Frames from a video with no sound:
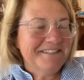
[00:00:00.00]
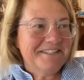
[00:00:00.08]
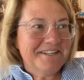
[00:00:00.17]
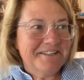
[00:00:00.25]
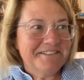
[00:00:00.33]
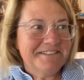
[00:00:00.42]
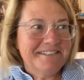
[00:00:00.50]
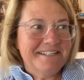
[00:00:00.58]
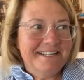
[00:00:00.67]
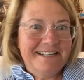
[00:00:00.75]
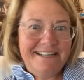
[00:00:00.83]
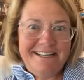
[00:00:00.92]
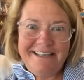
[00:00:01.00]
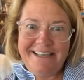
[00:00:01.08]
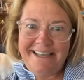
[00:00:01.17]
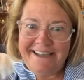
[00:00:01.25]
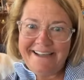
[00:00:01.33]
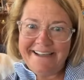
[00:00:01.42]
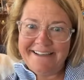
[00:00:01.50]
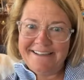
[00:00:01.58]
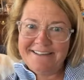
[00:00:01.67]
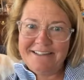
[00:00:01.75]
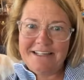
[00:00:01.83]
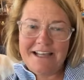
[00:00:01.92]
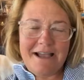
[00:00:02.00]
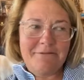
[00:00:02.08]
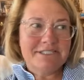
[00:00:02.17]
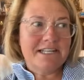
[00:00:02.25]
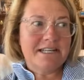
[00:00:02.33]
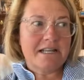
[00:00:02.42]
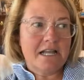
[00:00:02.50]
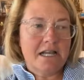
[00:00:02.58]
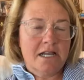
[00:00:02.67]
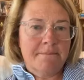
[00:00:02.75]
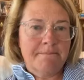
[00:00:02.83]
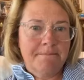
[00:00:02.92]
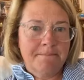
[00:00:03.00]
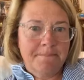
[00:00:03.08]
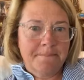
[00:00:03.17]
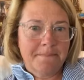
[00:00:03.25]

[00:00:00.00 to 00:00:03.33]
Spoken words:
She goes, yeah? I was like, and